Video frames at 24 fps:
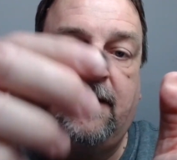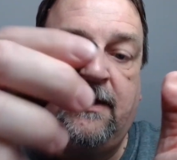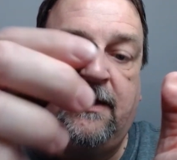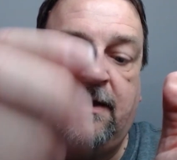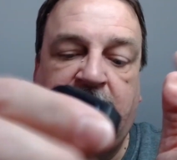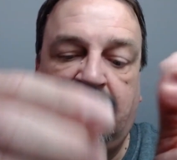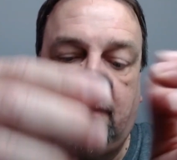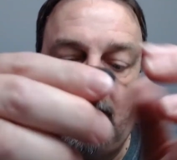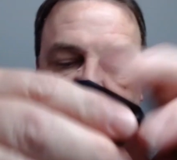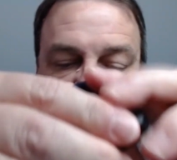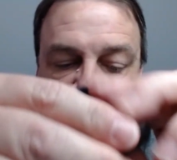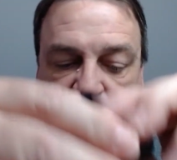
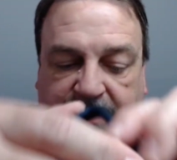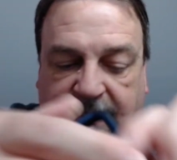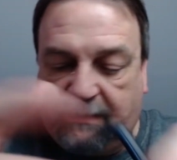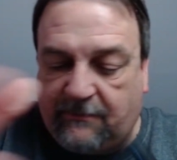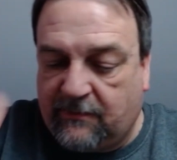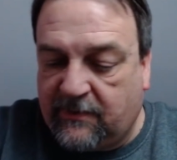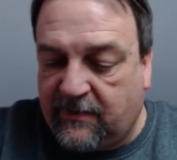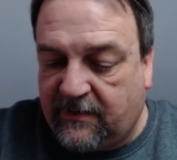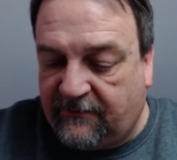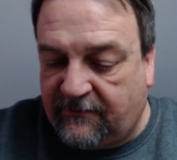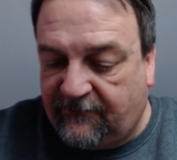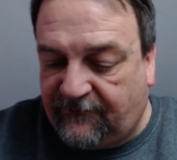Okay, we're
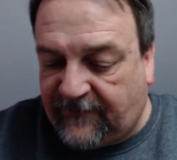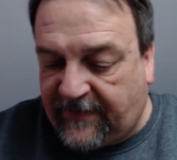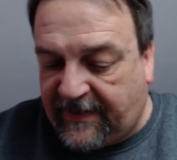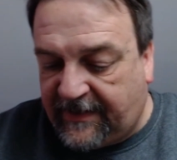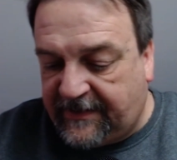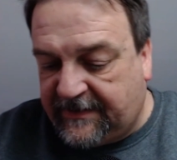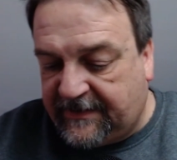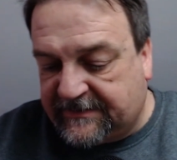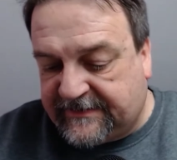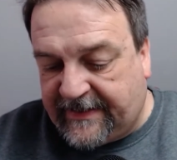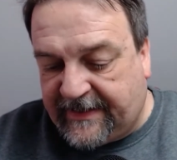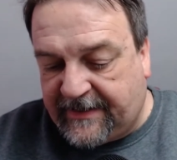going to find
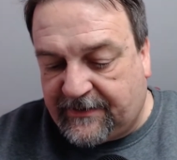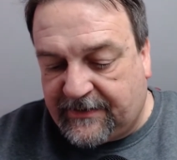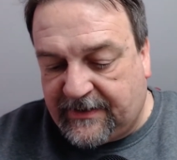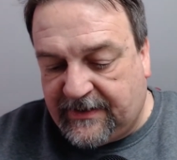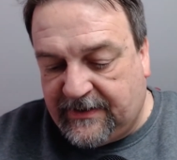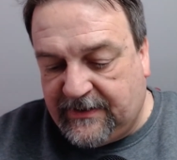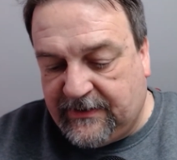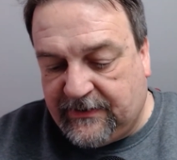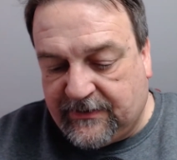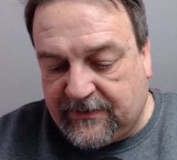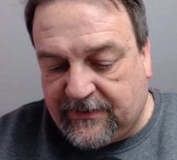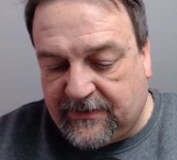this out
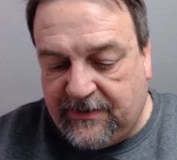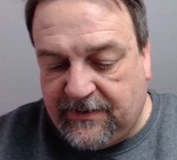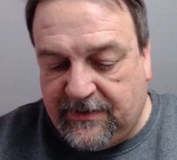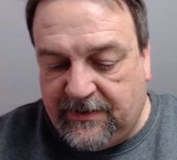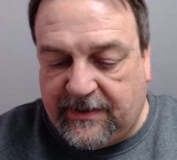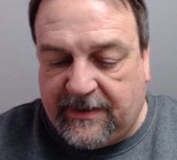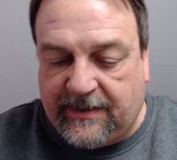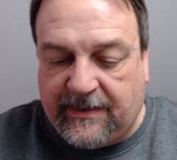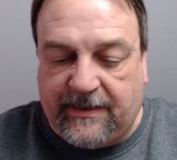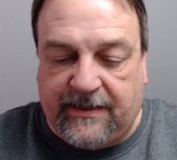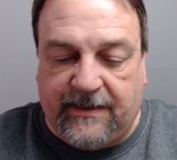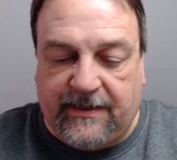here
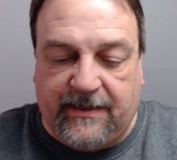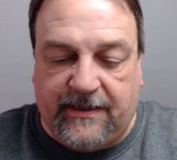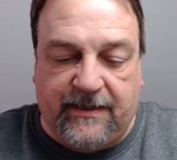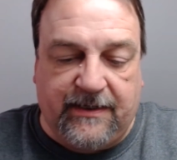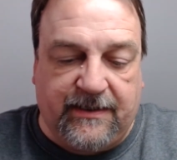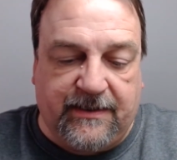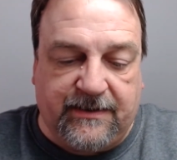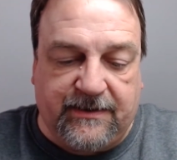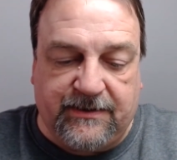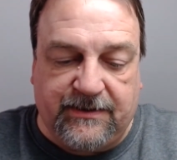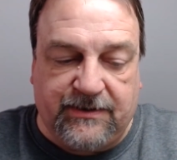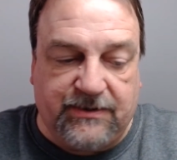
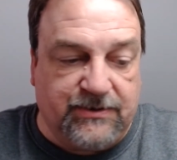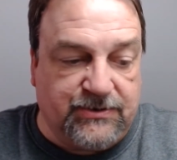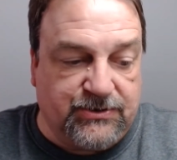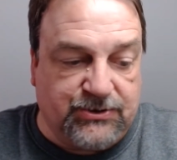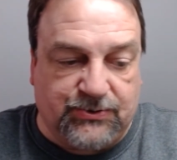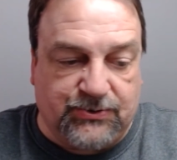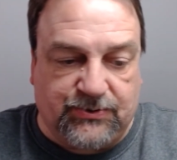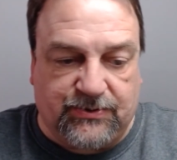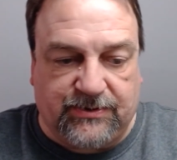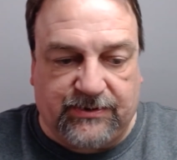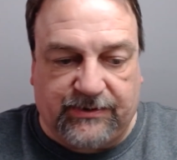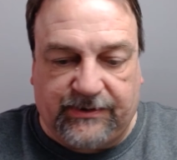
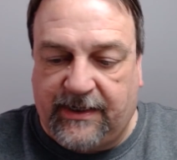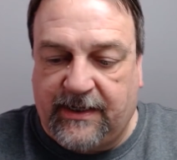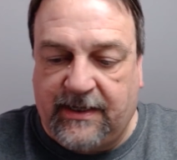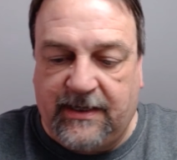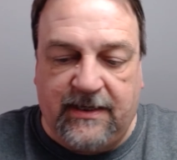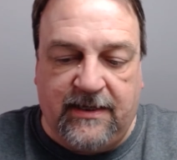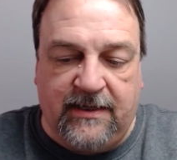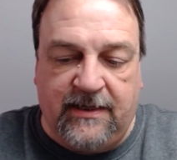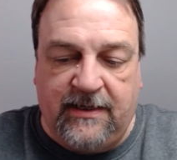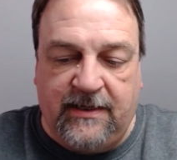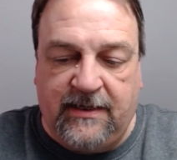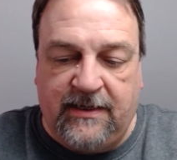shortly
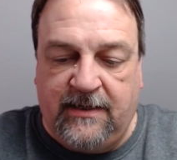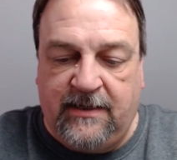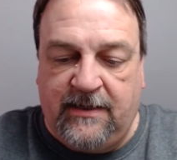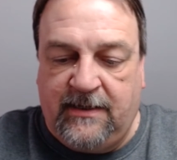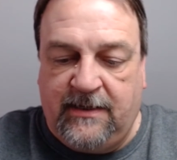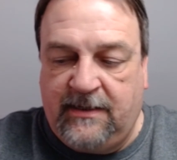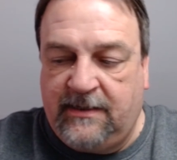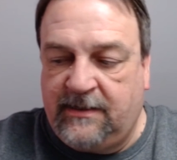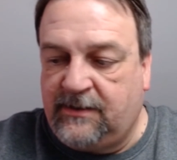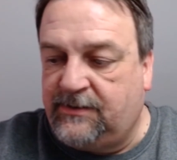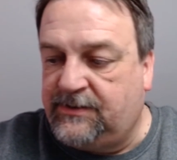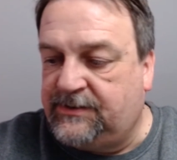
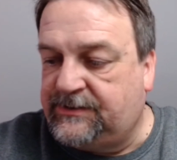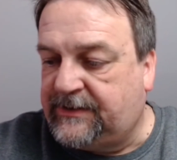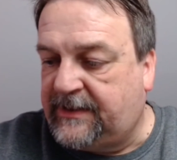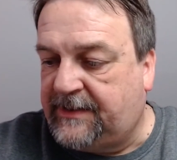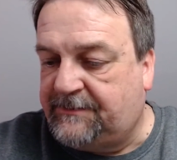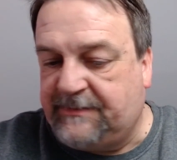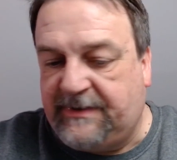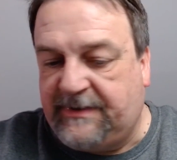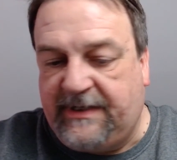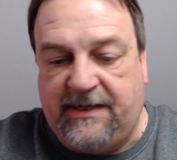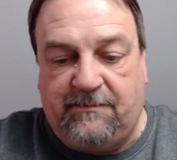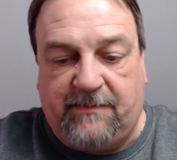because I'm
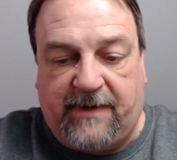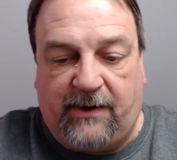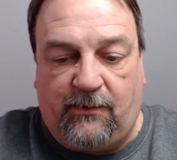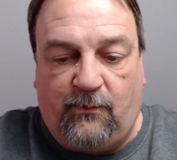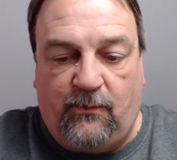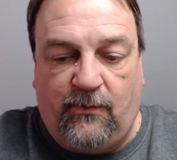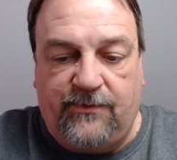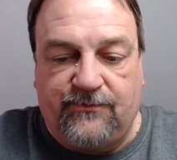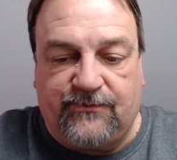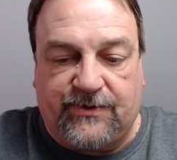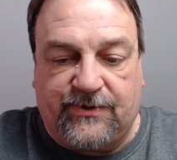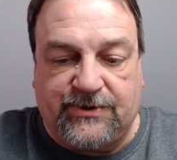in my
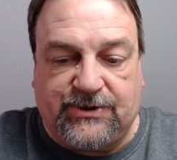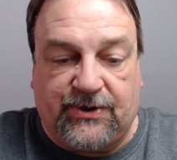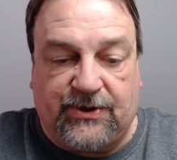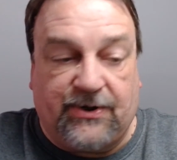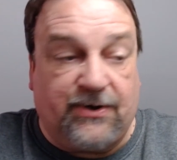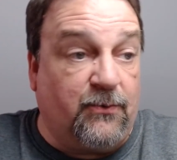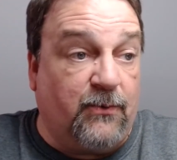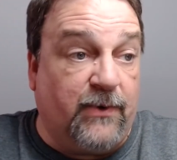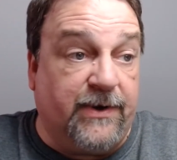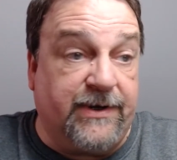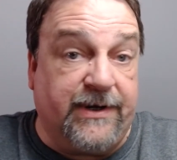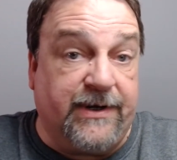return
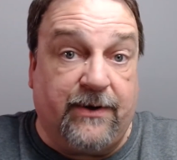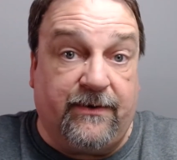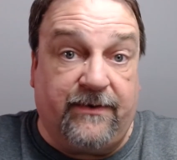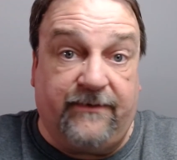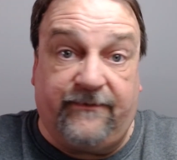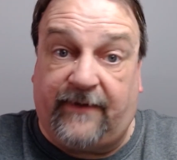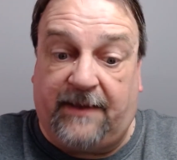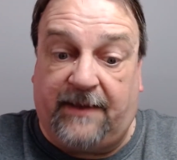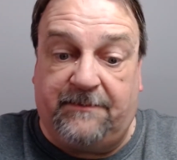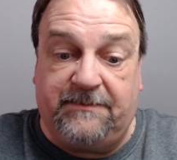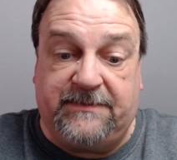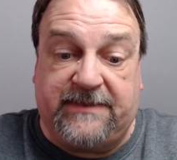window. And if
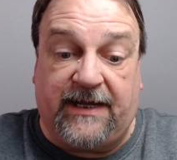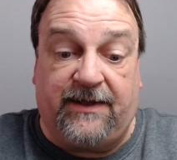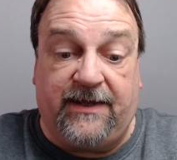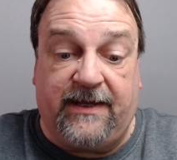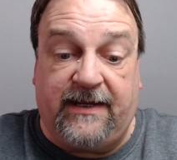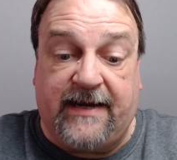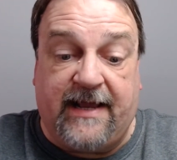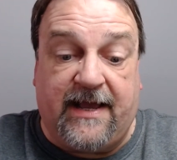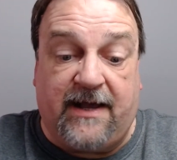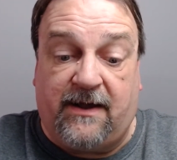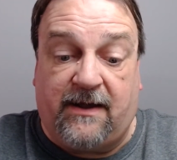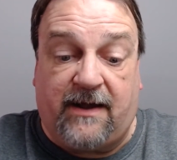I'm telling you
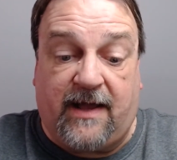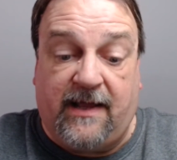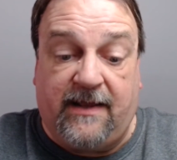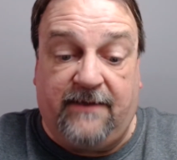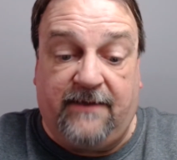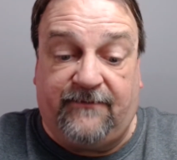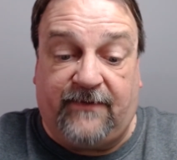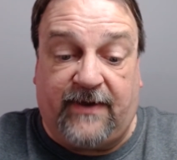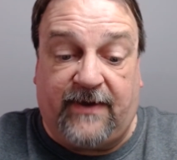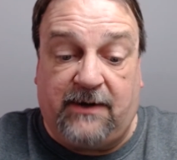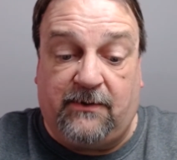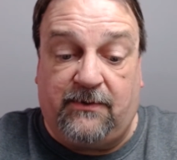now, if
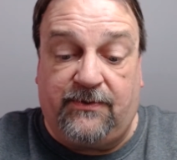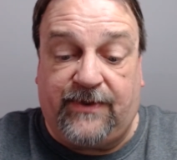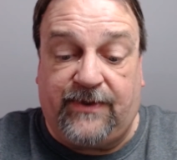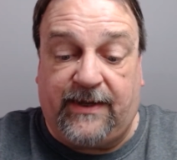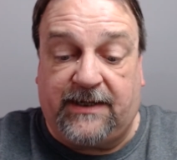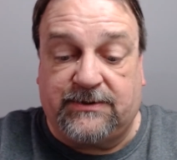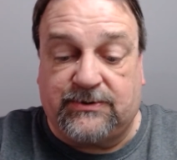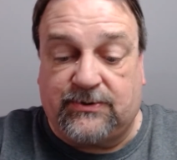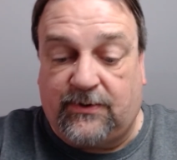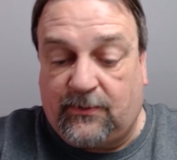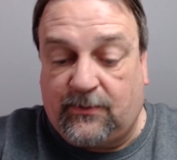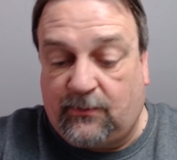I don't think it's
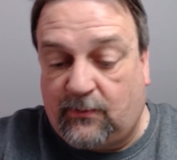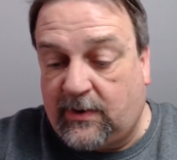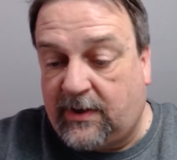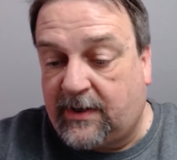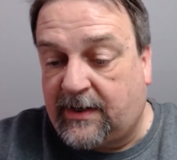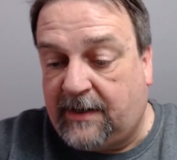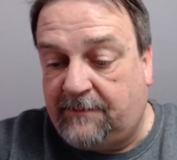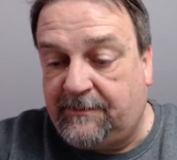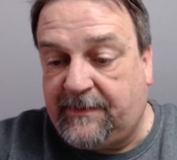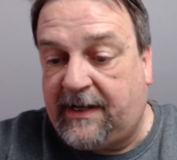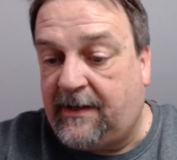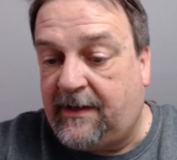going to work,
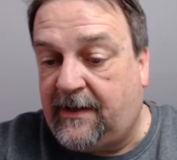I'm not